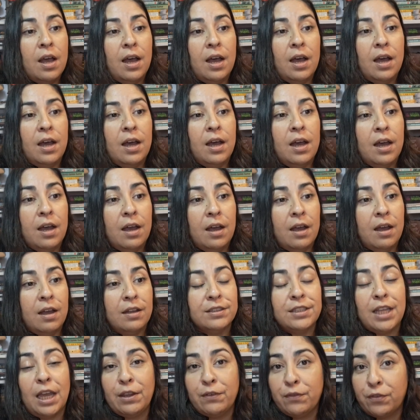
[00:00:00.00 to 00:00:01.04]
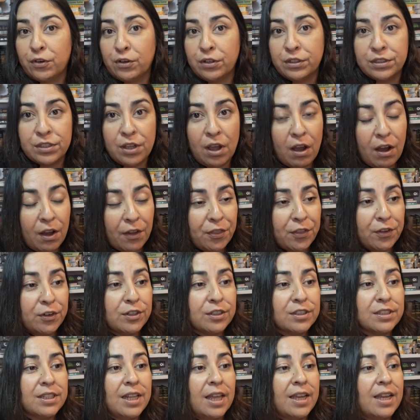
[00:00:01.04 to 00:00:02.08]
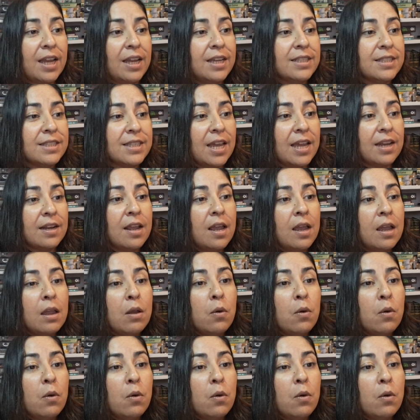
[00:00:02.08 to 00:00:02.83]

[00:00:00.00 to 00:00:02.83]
diverse authors, like I said.